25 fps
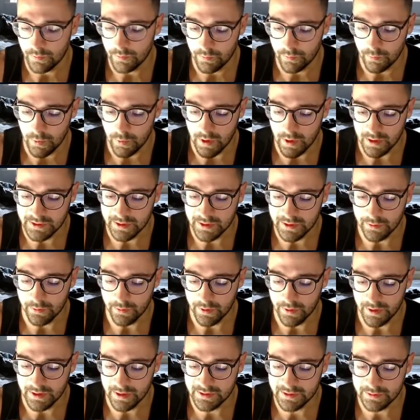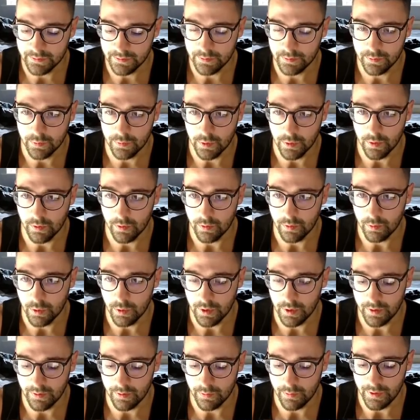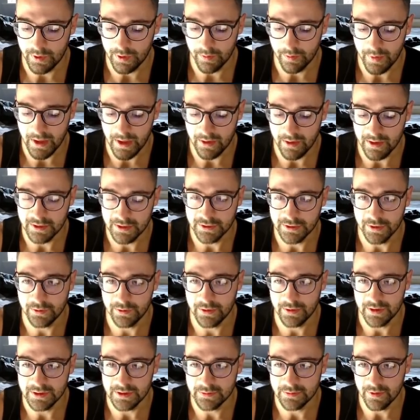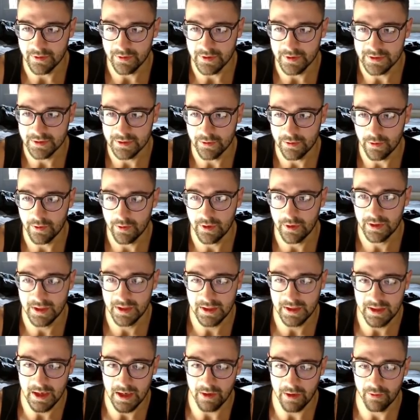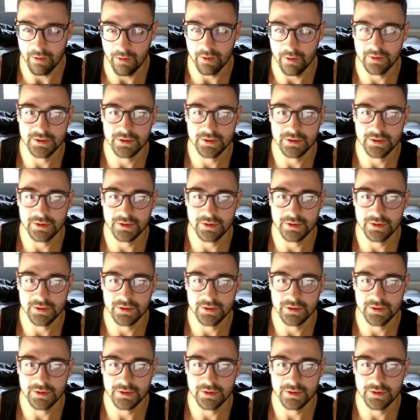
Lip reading: Well, I'll tell you what it is, or what we're comparing it to is whether it's not a key down or not.